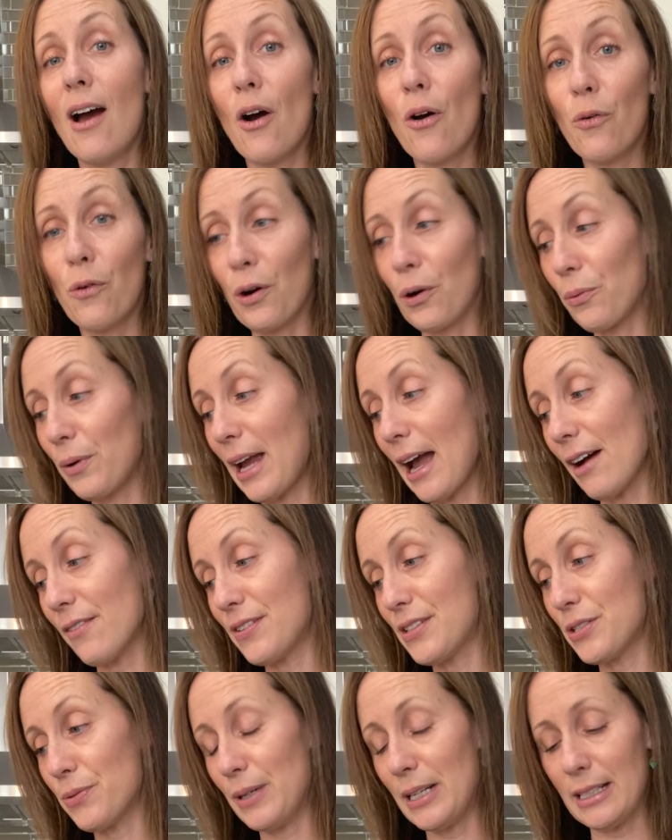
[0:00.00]
or we
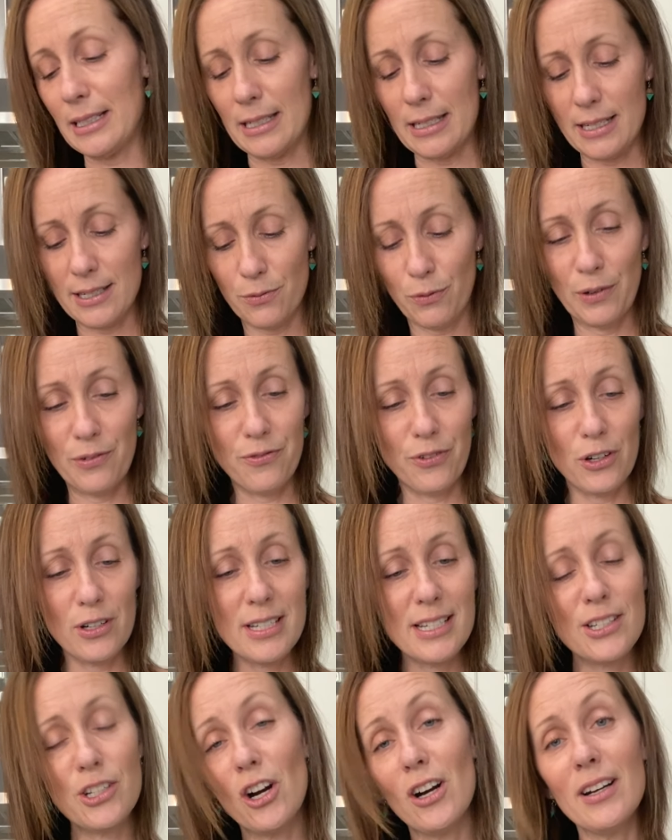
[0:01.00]
have sweetened. We
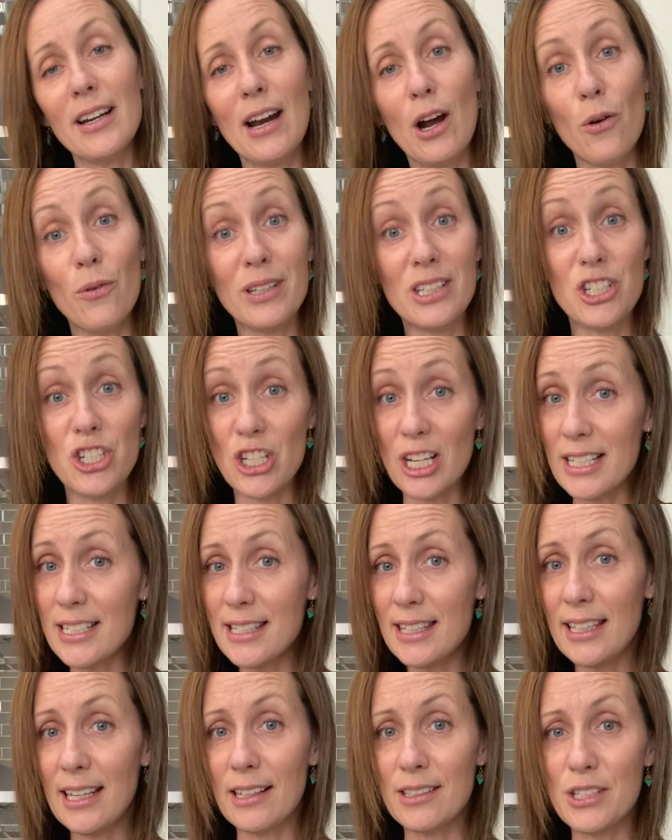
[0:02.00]
first started out with
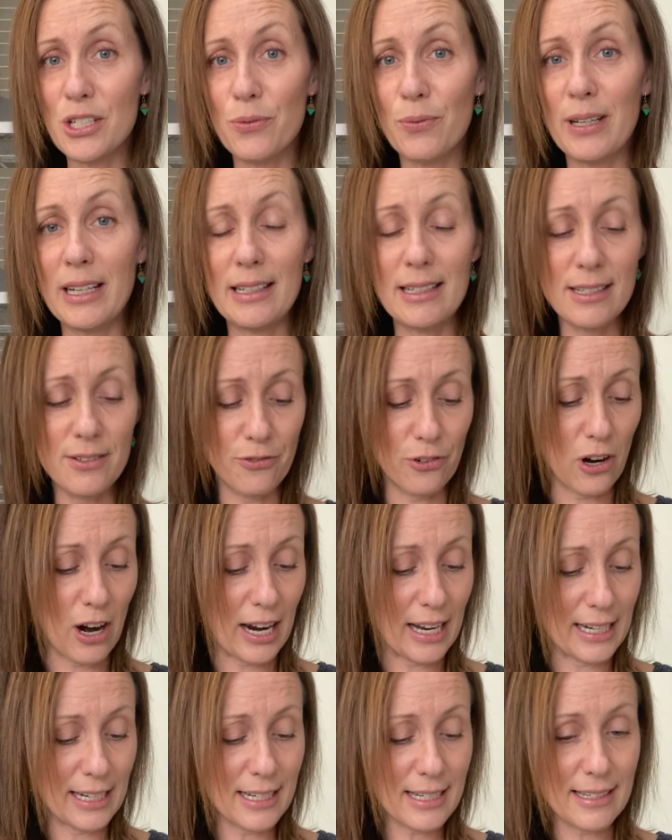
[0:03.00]
just the unsweetened
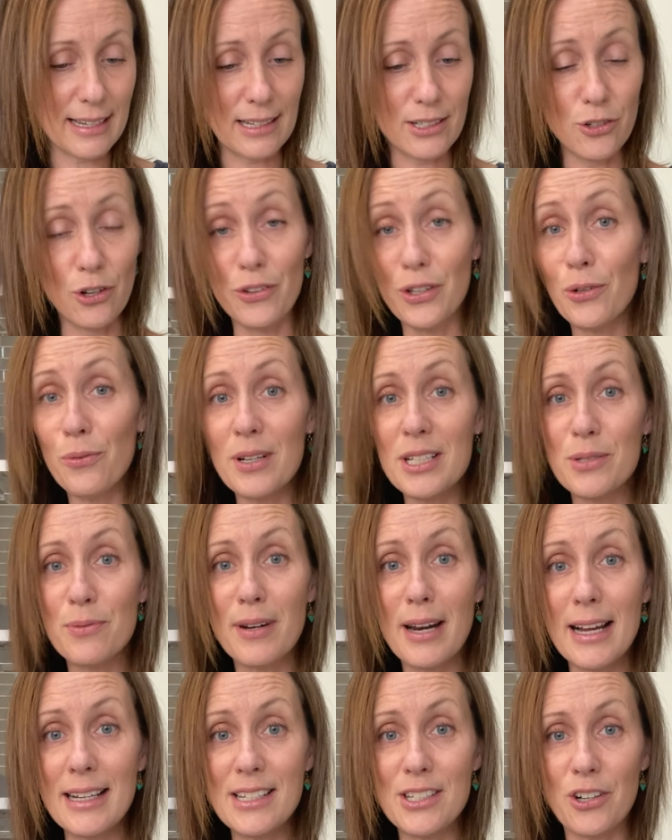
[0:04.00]
varieties. That's all there was
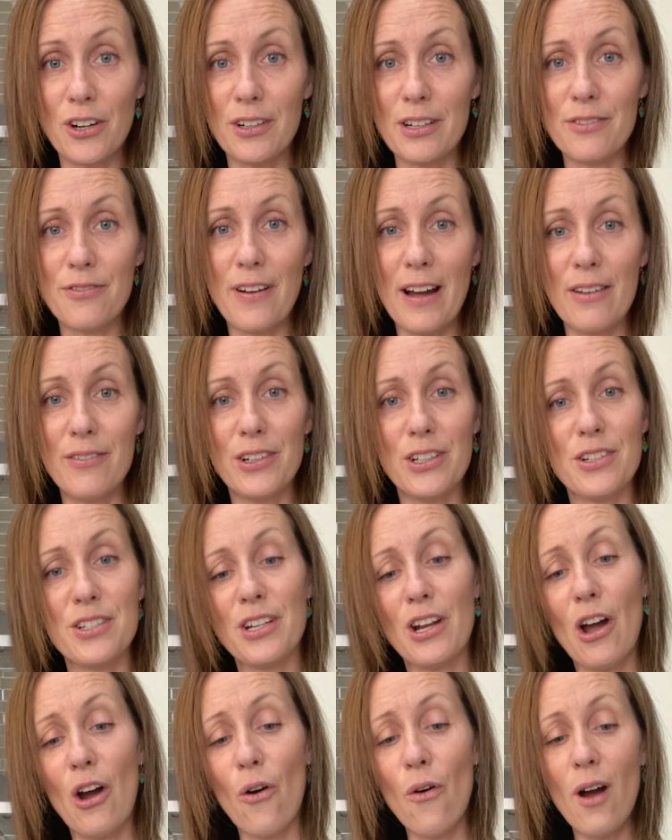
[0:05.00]
when I started 5 years
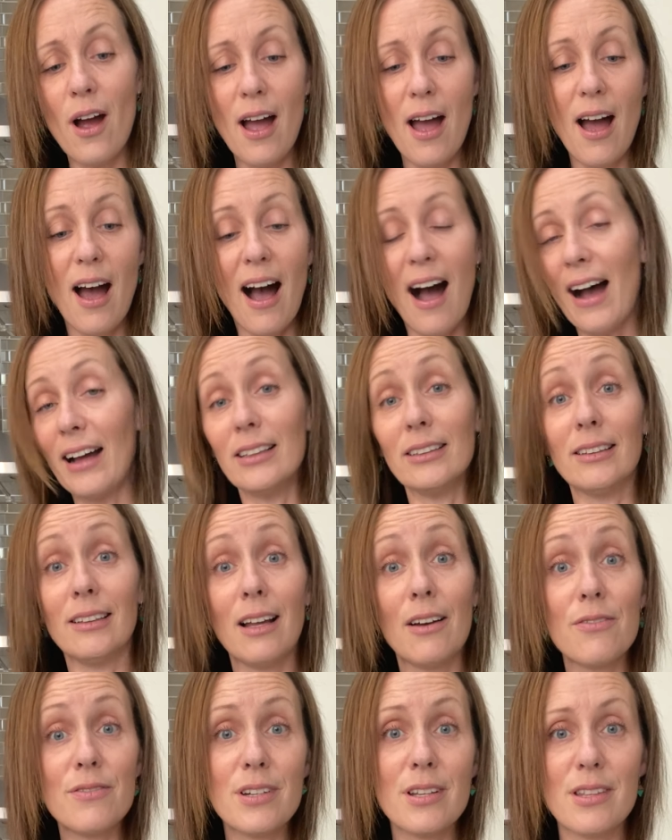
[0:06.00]
ago. I
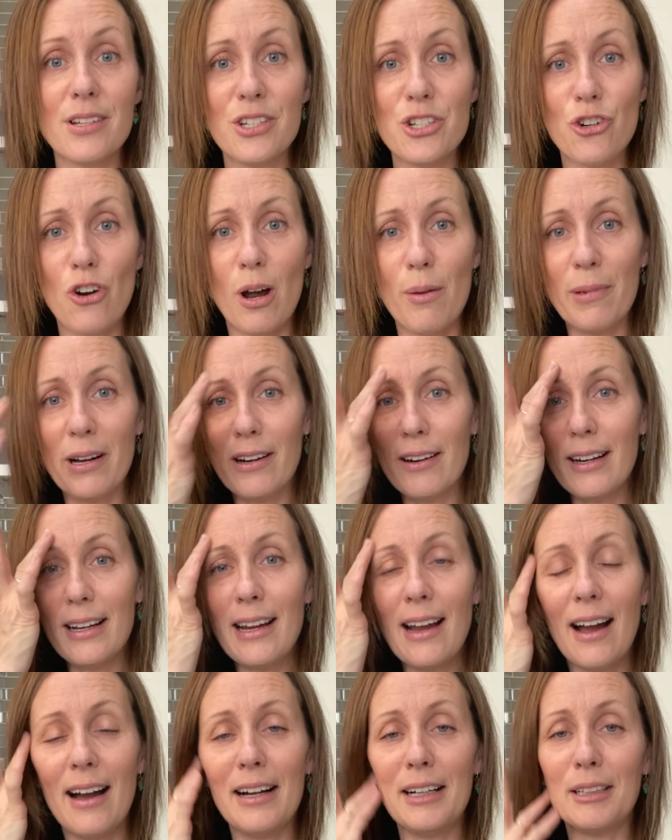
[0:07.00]
loved the strawberry,